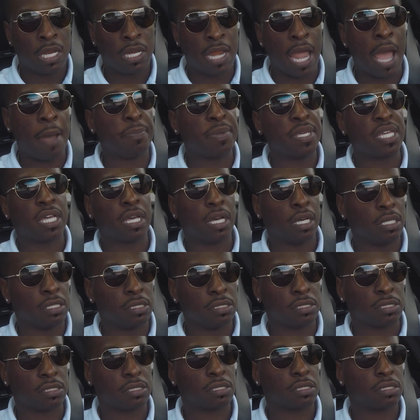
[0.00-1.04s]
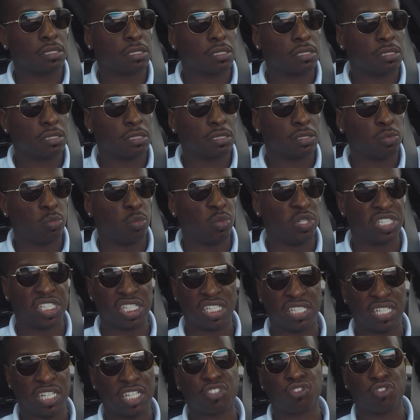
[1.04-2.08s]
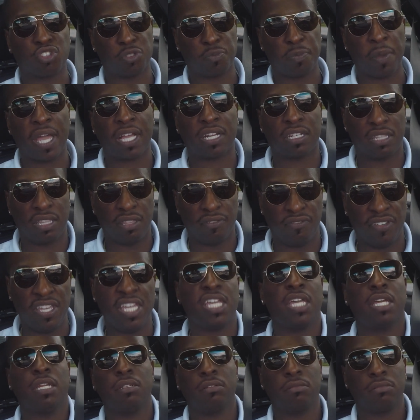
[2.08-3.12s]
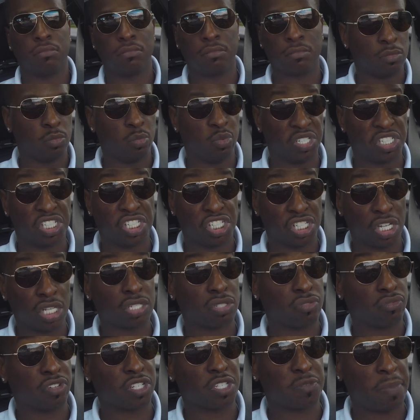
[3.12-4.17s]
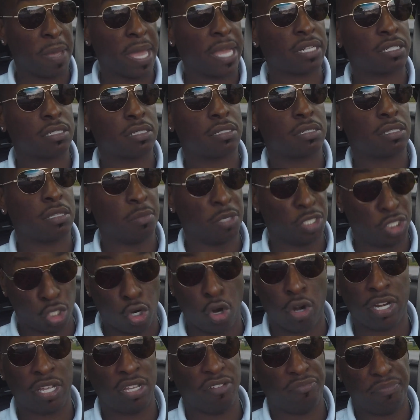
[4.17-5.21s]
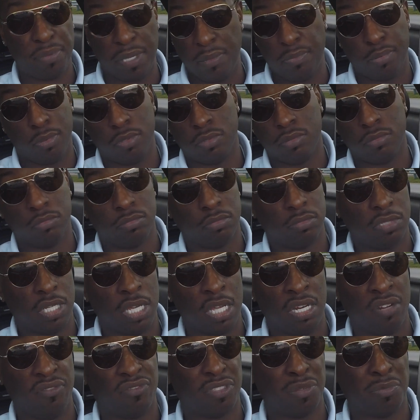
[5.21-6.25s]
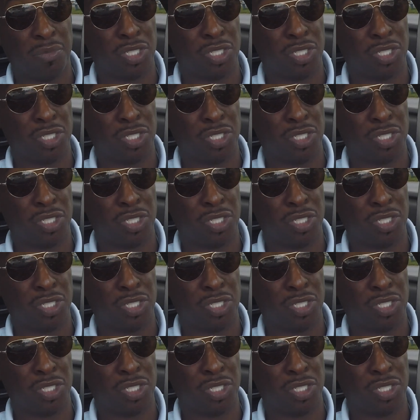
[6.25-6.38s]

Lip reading: Not because we should disrespect the vegan, we should just respect the majority of people. And if the